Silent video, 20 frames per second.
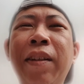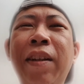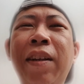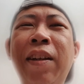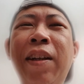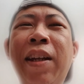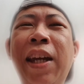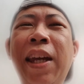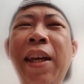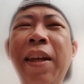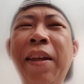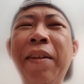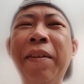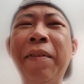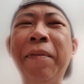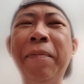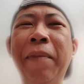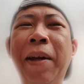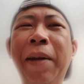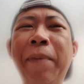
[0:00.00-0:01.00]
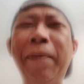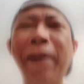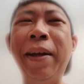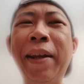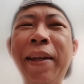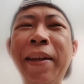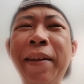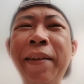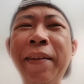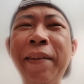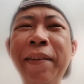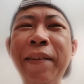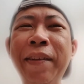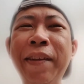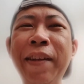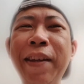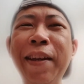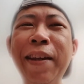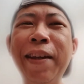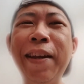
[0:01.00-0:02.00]
Okay, bye bye.
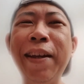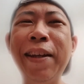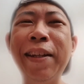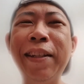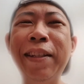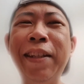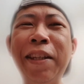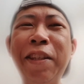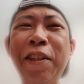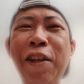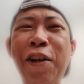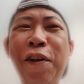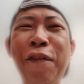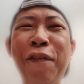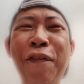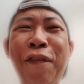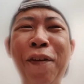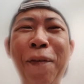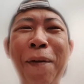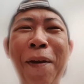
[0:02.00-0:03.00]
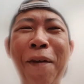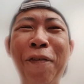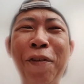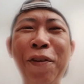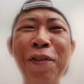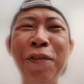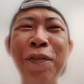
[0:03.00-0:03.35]
That's all for my phone.